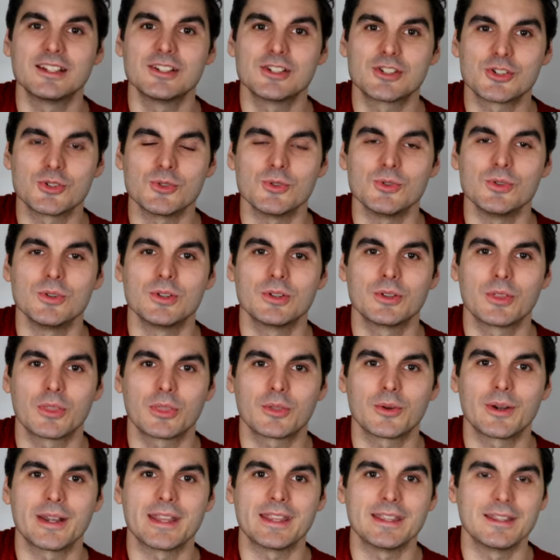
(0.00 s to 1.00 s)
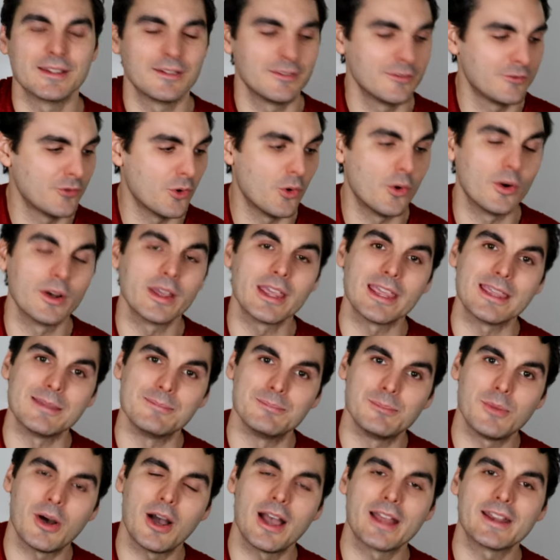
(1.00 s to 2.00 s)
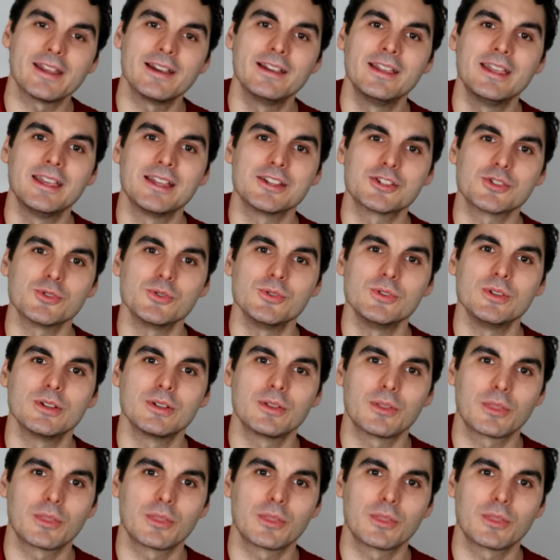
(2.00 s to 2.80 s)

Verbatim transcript: two, three, four, E minor, two,